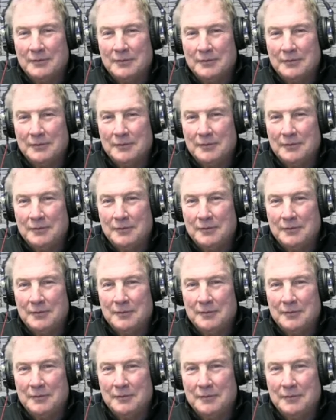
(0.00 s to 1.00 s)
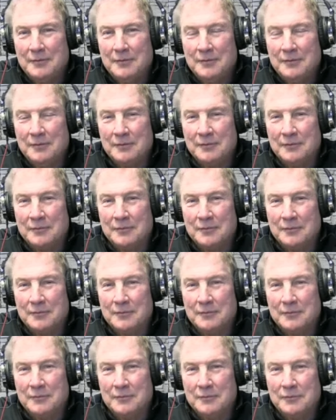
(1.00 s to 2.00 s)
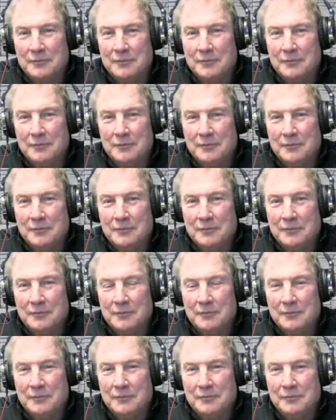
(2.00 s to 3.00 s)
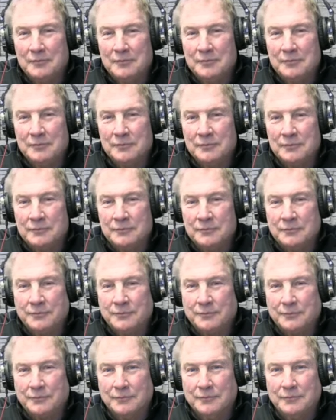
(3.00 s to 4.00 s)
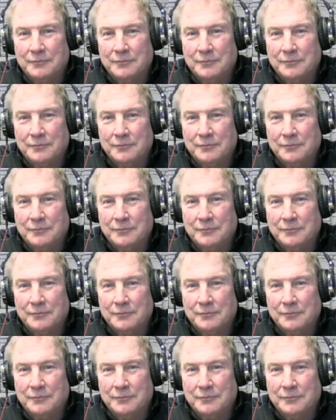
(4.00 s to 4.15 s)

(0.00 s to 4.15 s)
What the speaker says: (silent)